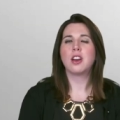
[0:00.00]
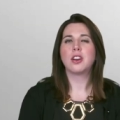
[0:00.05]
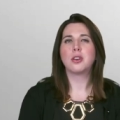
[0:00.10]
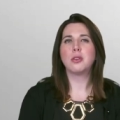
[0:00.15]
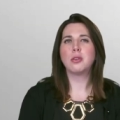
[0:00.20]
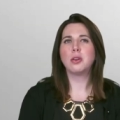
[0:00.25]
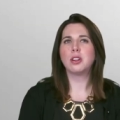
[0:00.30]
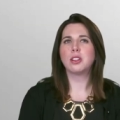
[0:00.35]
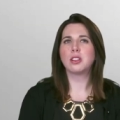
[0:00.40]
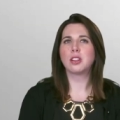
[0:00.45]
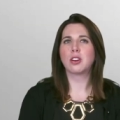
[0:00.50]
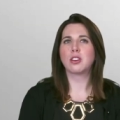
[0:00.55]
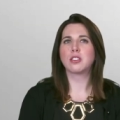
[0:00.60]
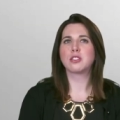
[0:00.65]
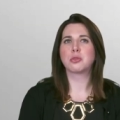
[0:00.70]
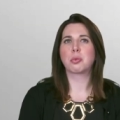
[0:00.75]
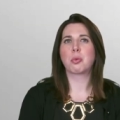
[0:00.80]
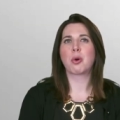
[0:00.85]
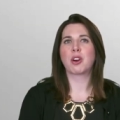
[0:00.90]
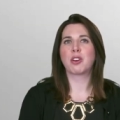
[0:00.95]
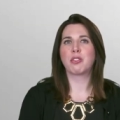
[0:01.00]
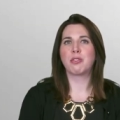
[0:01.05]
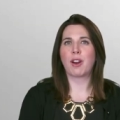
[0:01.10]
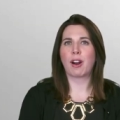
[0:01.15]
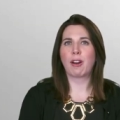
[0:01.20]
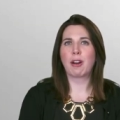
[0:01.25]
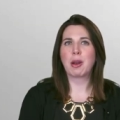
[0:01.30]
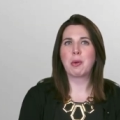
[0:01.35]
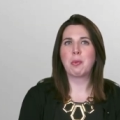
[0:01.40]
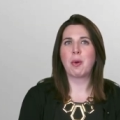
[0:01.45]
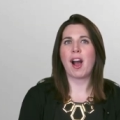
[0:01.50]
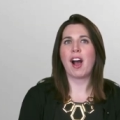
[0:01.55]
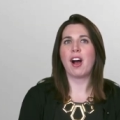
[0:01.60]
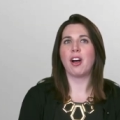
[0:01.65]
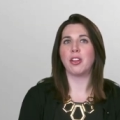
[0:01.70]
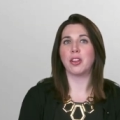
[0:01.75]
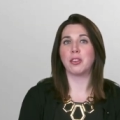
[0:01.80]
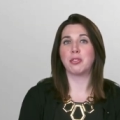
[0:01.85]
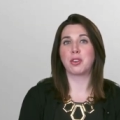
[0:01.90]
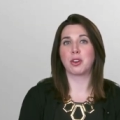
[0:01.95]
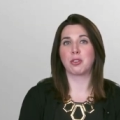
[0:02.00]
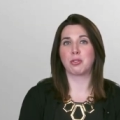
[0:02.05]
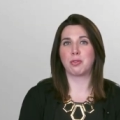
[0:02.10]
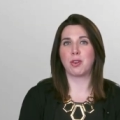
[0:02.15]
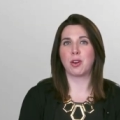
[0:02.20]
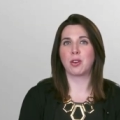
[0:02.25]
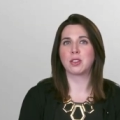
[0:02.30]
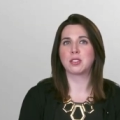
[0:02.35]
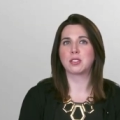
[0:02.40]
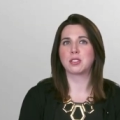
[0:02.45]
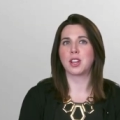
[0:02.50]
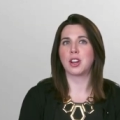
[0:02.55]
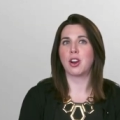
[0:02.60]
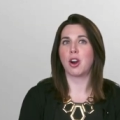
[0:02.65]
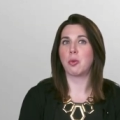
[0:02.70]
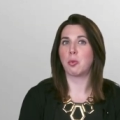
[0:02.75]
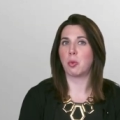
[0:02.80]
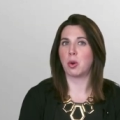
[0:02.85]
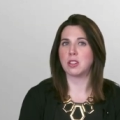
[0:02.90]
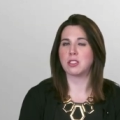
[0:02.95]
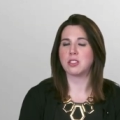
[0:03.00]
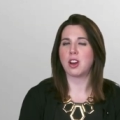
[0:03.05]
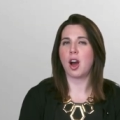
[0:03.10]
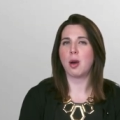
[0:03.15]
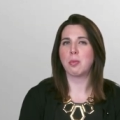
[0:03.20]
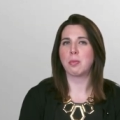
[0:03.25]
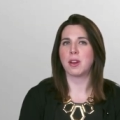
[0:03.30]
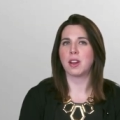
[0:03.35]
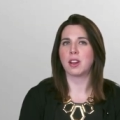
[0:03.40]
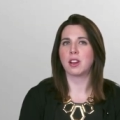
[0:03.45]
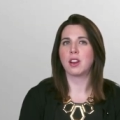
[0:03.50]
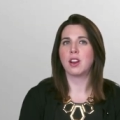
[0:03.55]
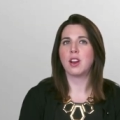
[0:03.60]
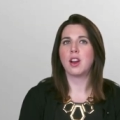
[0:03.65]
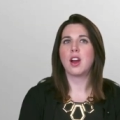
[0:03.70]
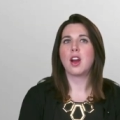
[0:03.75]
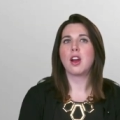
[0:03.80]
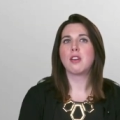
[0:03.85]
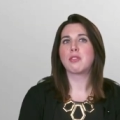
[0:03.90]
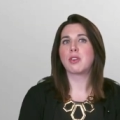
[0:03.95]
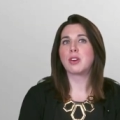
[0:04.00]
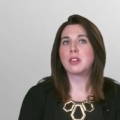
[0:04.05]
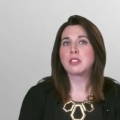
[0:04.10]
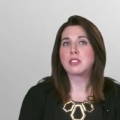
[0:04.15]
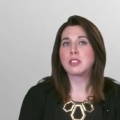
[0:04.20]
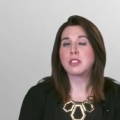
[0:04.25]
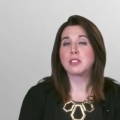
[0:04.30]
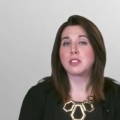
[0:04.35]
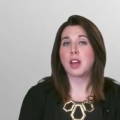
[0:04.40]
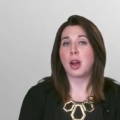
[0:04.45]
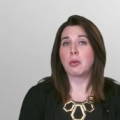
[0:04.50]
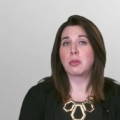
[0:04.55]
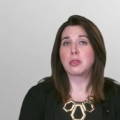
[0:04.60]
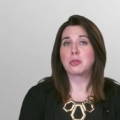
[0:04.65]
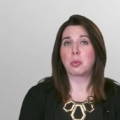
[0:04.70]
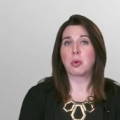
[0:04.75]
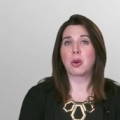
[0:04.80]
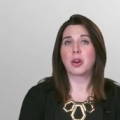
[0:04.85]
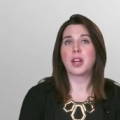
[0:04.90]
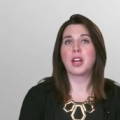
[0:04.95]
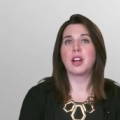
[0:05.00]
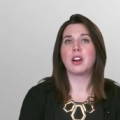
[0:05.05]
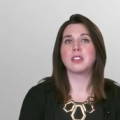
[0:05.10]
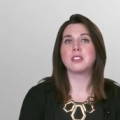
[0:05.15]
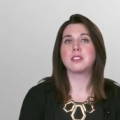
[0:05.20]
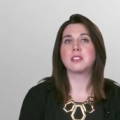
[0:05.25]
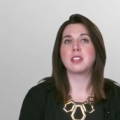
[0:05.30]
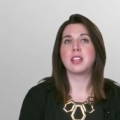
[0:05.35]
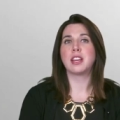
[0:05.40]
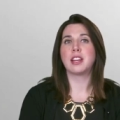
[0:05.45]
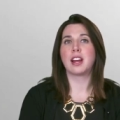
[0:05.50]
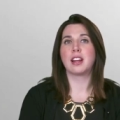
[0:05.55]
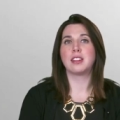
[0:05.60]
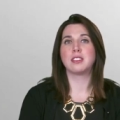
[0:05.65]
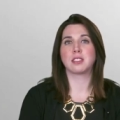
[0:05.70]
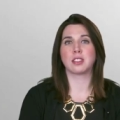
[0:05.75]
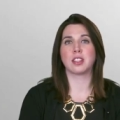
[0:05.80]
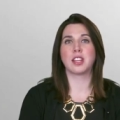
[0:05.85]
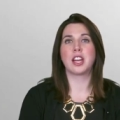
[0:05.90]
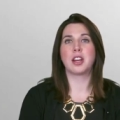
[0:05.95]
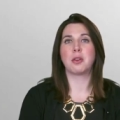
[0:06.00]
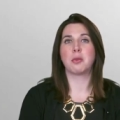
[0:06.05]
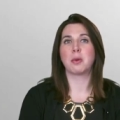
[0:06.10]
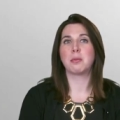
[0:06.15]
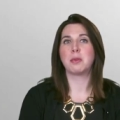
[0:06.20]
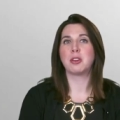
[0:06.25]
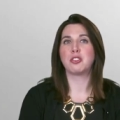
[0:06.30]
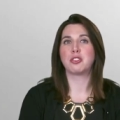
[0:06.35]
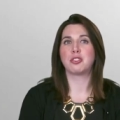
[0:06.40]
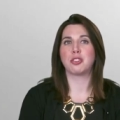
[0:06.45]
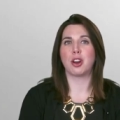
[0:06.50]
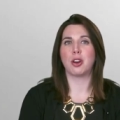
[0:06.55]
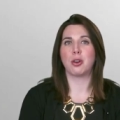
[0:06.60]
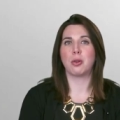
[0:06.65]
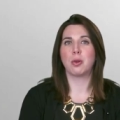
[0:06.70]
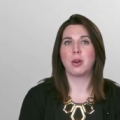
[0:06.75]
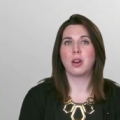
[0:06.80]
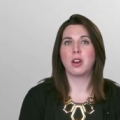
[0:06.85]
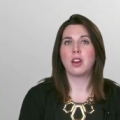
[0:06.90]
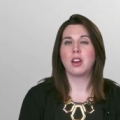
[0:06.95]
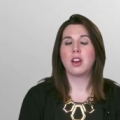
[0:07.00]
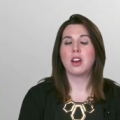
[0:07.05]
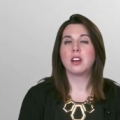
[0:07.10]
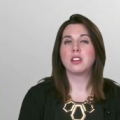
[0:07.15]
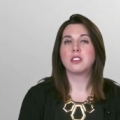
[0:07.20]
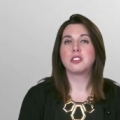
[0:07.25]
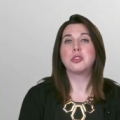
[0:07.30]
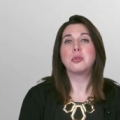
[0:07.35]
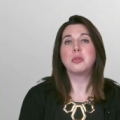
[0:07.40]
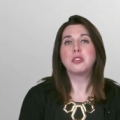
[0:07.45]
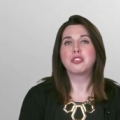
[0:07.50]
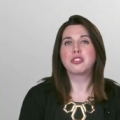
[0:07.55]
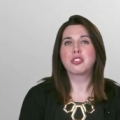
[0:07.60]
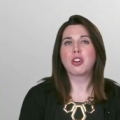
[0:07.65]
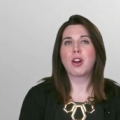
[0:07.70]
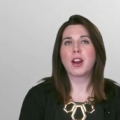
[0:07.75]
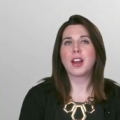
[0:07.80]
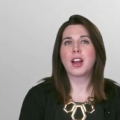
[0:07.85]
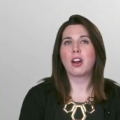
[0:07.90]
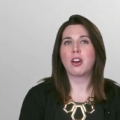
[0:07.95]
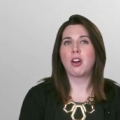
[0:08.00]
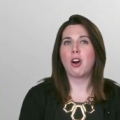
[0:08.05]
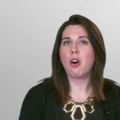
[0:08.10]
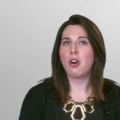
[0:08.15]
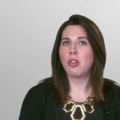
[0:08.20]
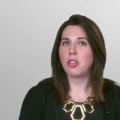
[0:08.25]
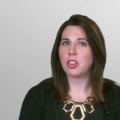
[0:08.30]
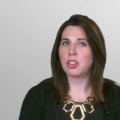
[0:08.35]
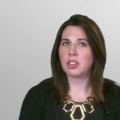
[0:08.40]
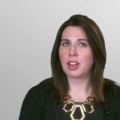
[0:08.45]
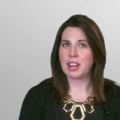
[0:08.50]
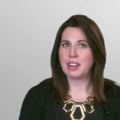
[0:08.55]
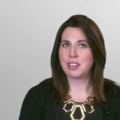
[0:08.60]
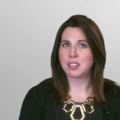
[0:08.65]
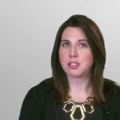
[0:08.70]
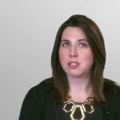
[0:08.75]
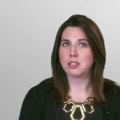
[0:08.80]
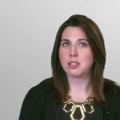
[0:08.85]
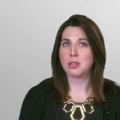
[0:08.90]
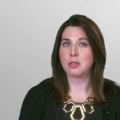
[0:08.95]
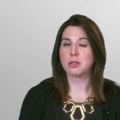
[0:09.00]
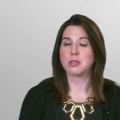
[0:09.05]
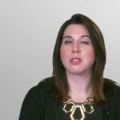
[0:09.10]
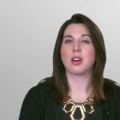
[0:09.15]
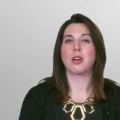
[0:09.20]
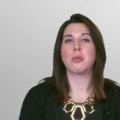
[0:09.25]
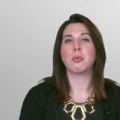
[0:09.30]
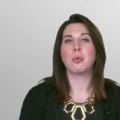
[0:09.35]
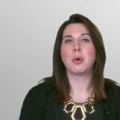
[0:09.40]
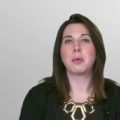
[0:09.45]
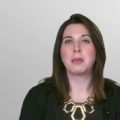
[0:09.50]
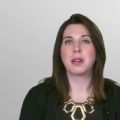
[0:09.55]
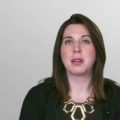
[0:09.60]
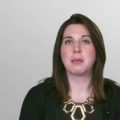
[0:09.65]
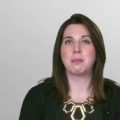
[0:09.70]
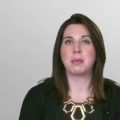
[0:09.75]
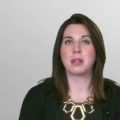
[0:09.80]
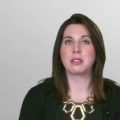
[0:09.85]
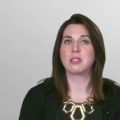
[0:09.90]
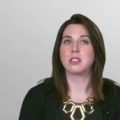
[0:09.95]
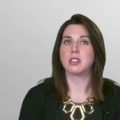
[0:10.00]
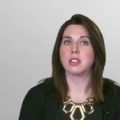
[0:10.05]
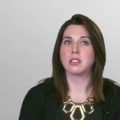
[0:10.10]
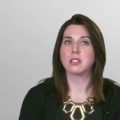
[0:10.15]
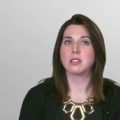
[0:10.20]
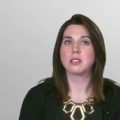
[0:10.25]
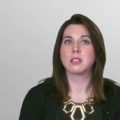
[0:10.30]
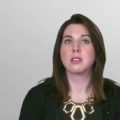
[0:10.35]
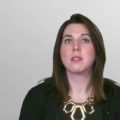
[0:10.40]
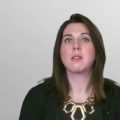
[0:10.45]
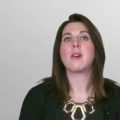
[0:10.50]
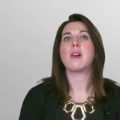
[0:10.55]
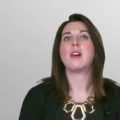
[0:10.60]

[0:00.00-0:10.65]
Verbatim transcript: Google Alerts work very well if you're focusing on one topic. For instance, I was working on CNN's Leading Women show. To ensure I got all the latest news on women in business,